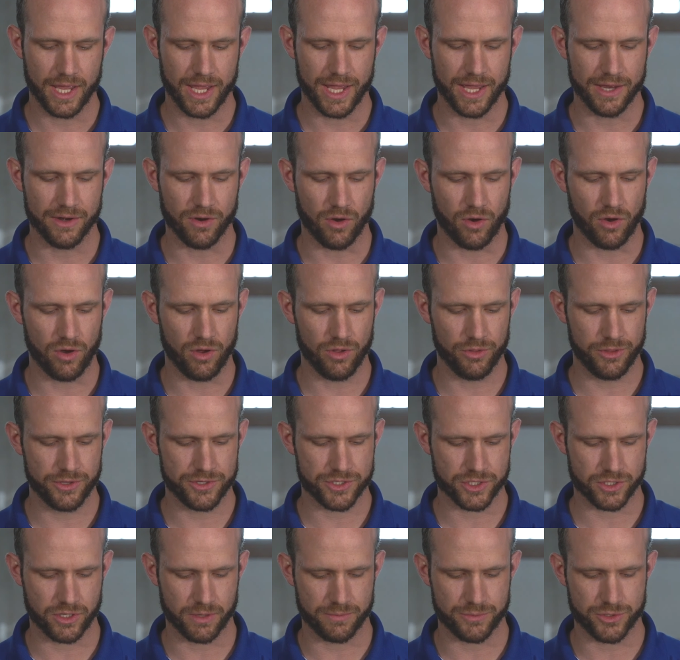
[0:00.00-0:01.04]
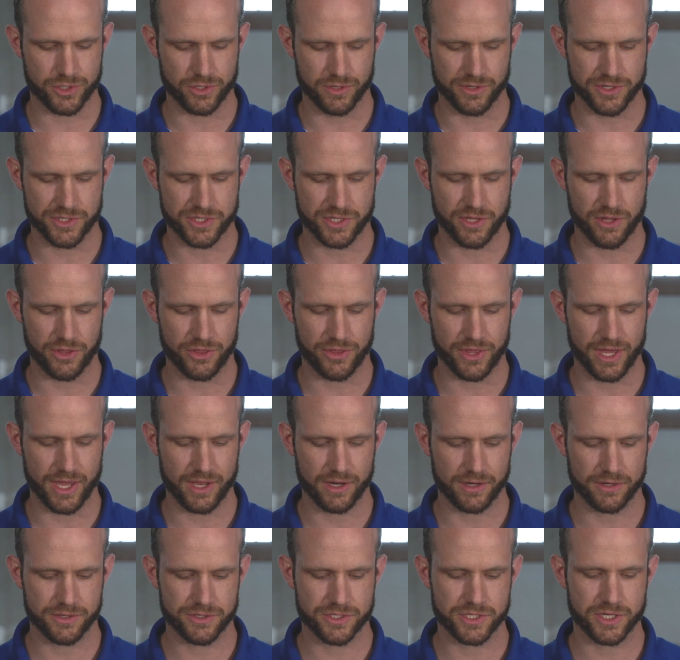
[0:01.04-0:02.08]
in all the scriptures the
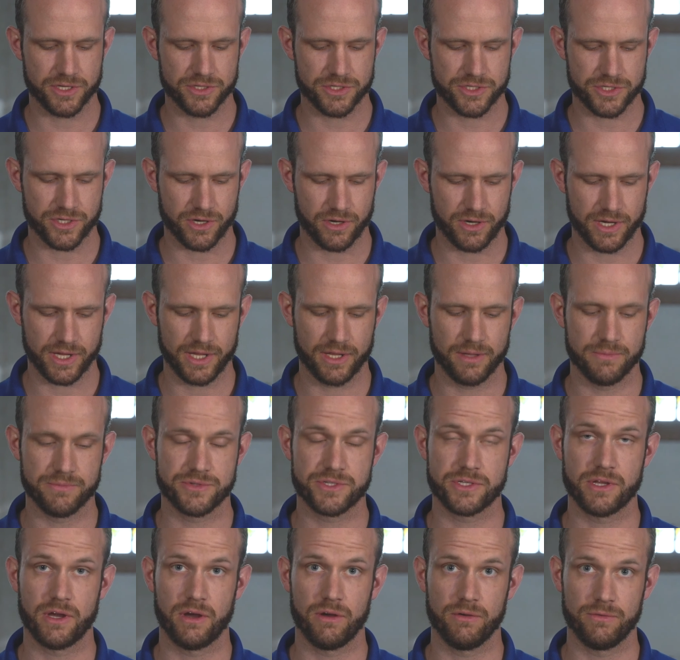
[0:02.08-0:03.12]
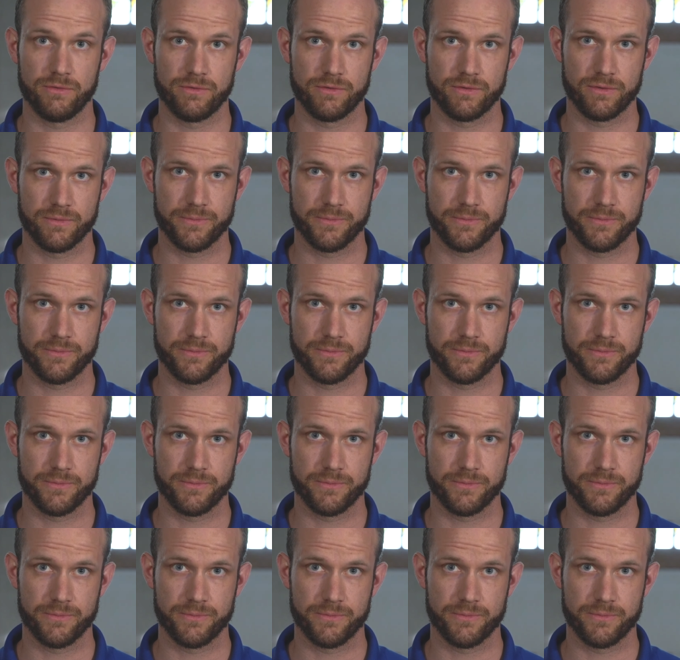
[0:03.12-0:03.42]
things concerning himself.